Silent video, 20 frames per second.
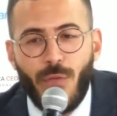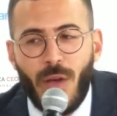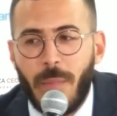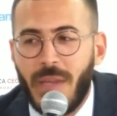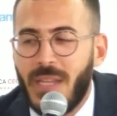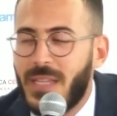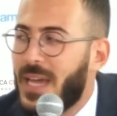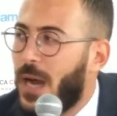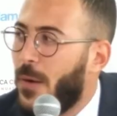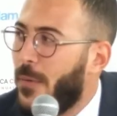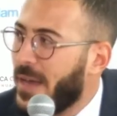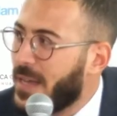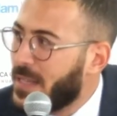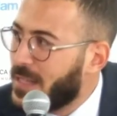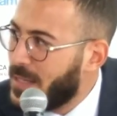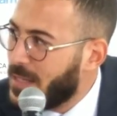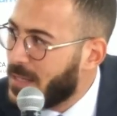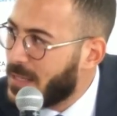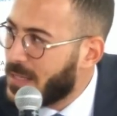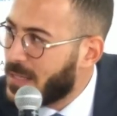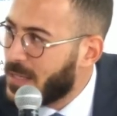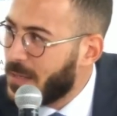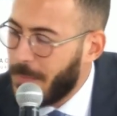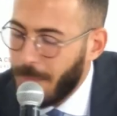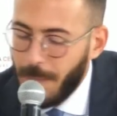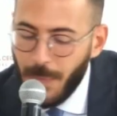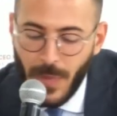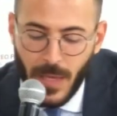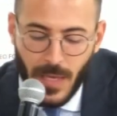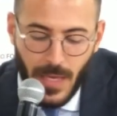directors.
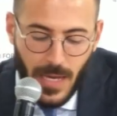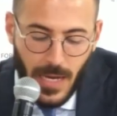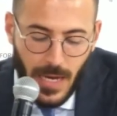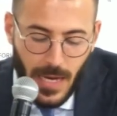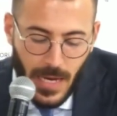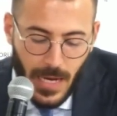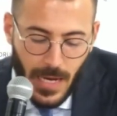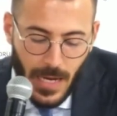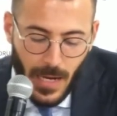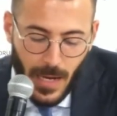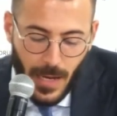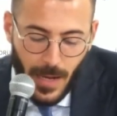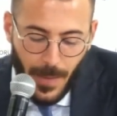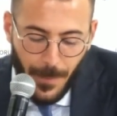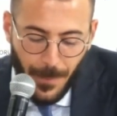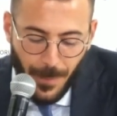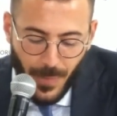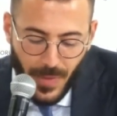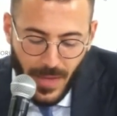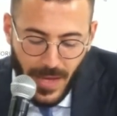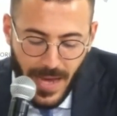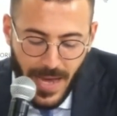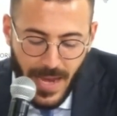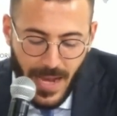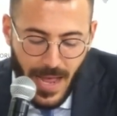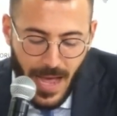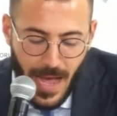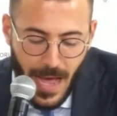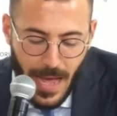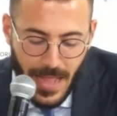
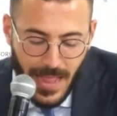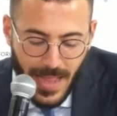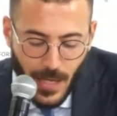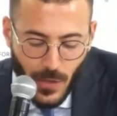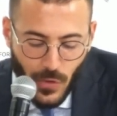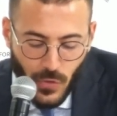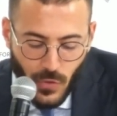And I'd like to